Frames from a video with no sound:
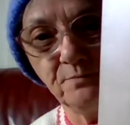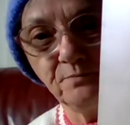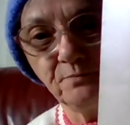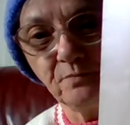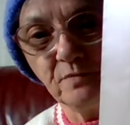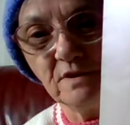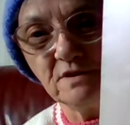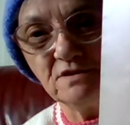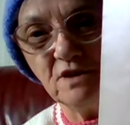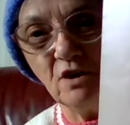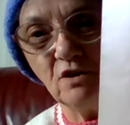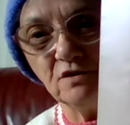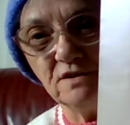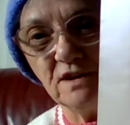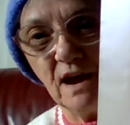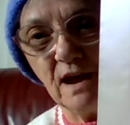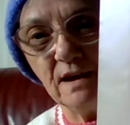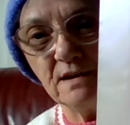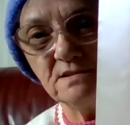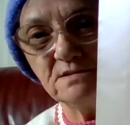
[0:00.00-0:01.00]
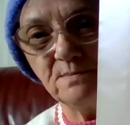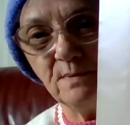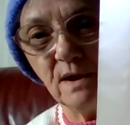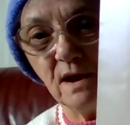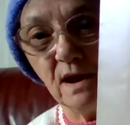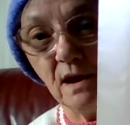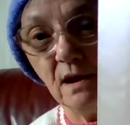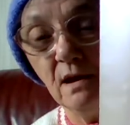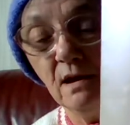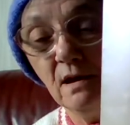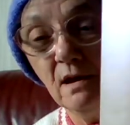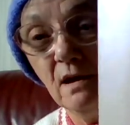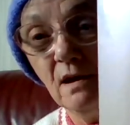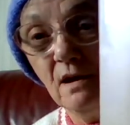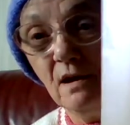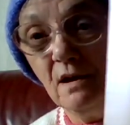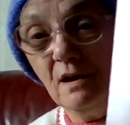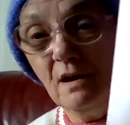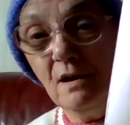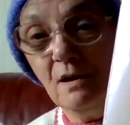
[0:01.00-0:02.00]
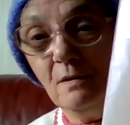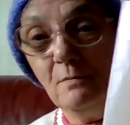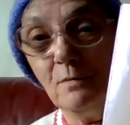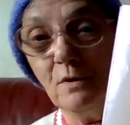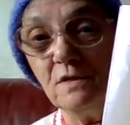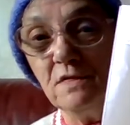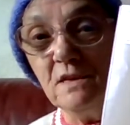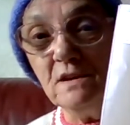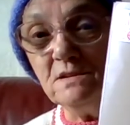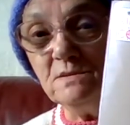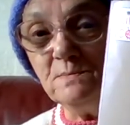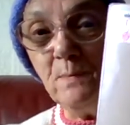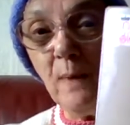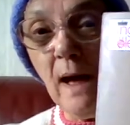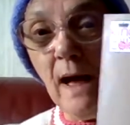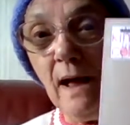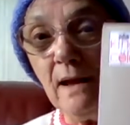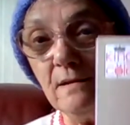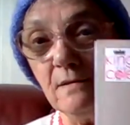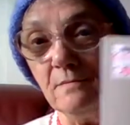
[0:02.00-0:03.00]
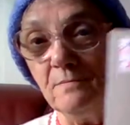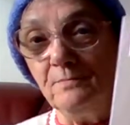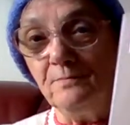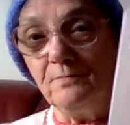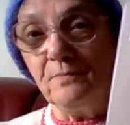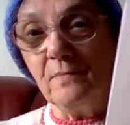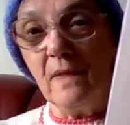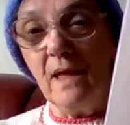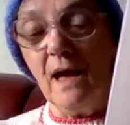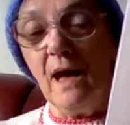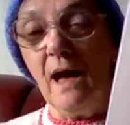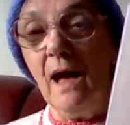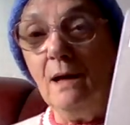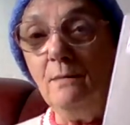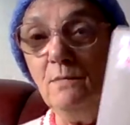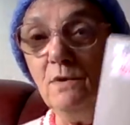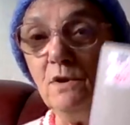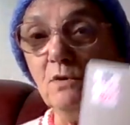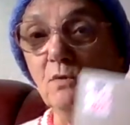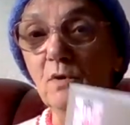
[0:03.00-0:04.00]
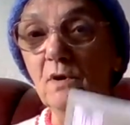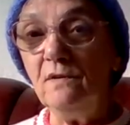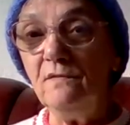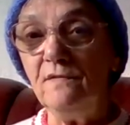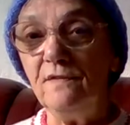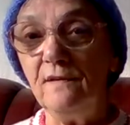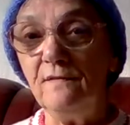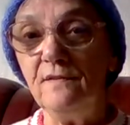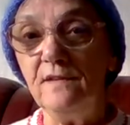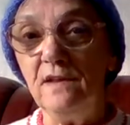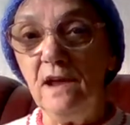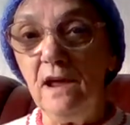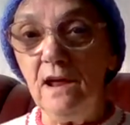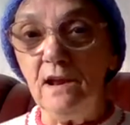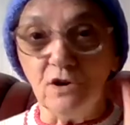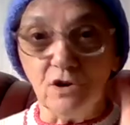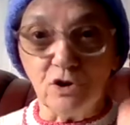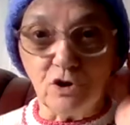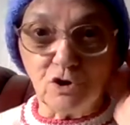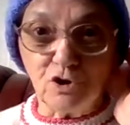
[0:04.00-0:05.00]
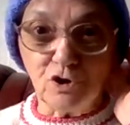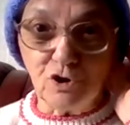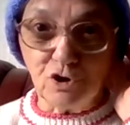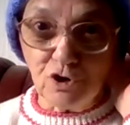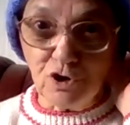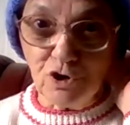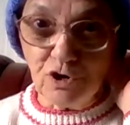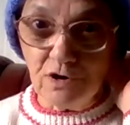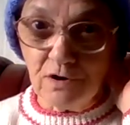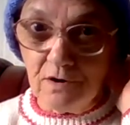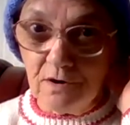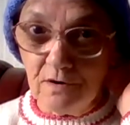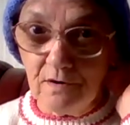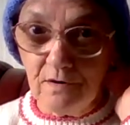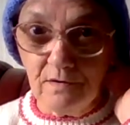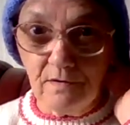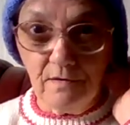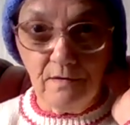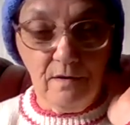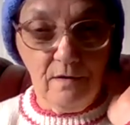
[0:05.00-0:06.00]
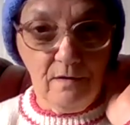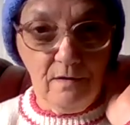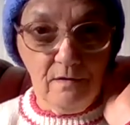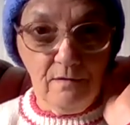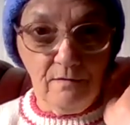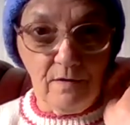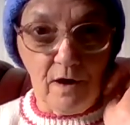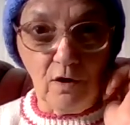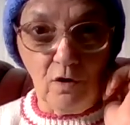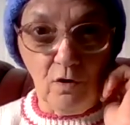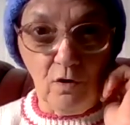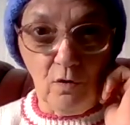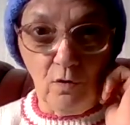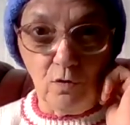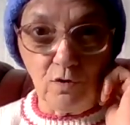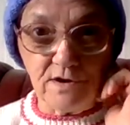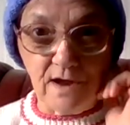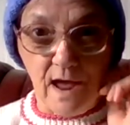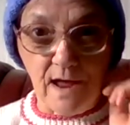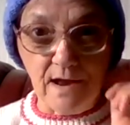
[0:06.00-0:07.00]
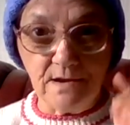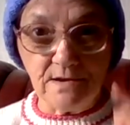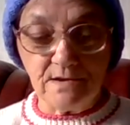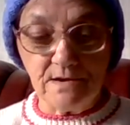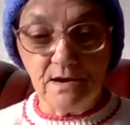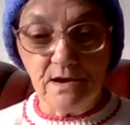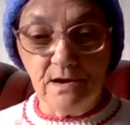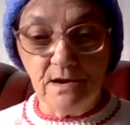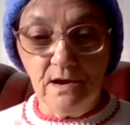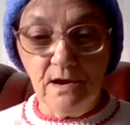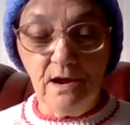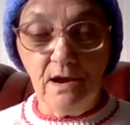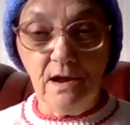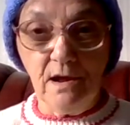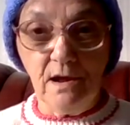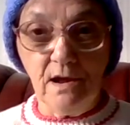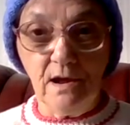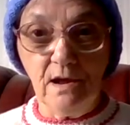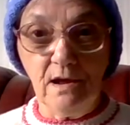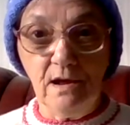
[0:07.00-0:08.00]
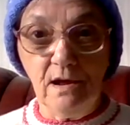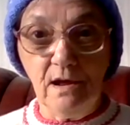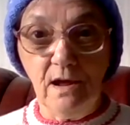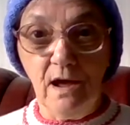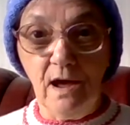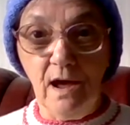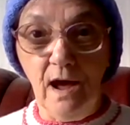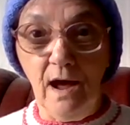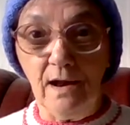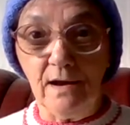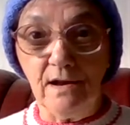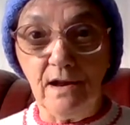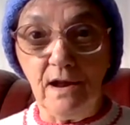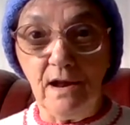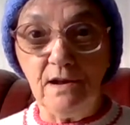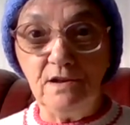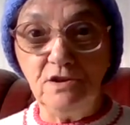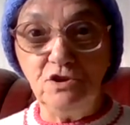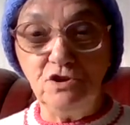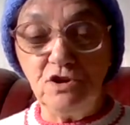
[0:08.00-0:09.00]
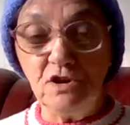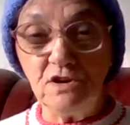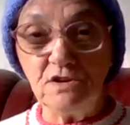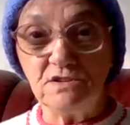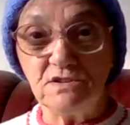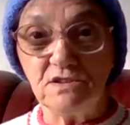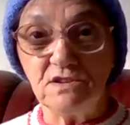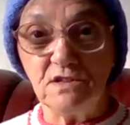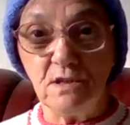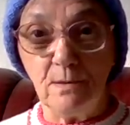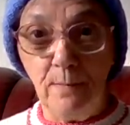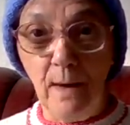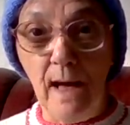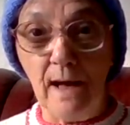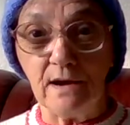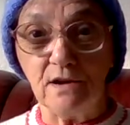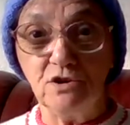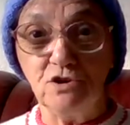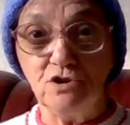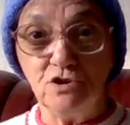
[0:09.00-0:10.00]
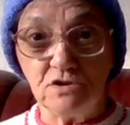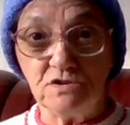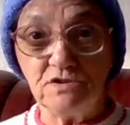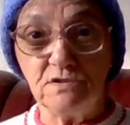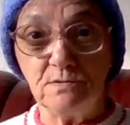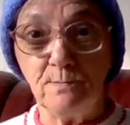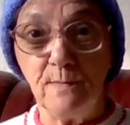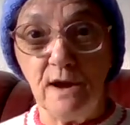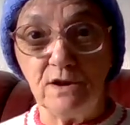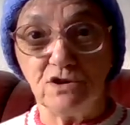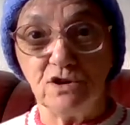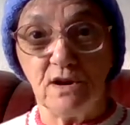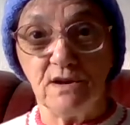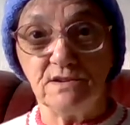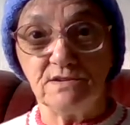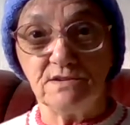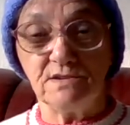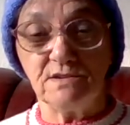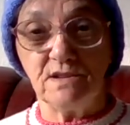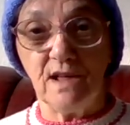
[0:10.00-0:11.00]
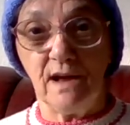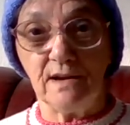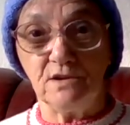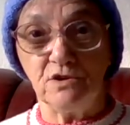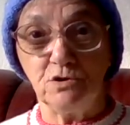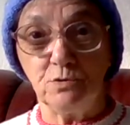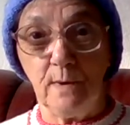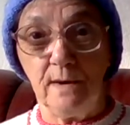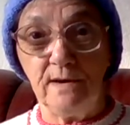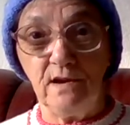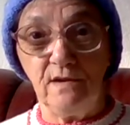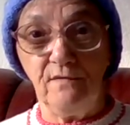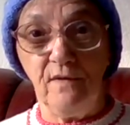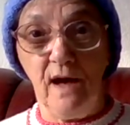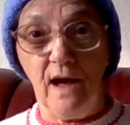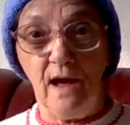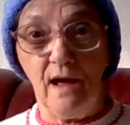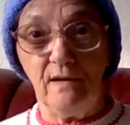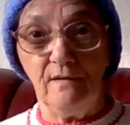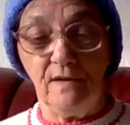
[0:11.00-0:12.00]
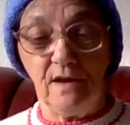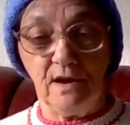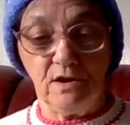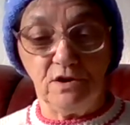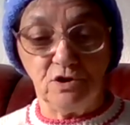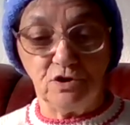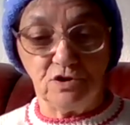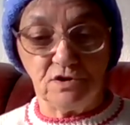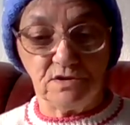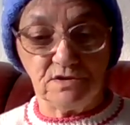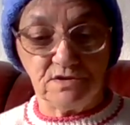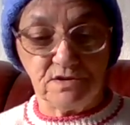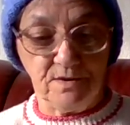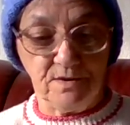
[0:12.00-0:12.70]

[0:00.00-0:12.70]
It's hard to explain. But this pattern, I'm doing 50 inch for Claudette. And it just, the back just measures that 25 inches.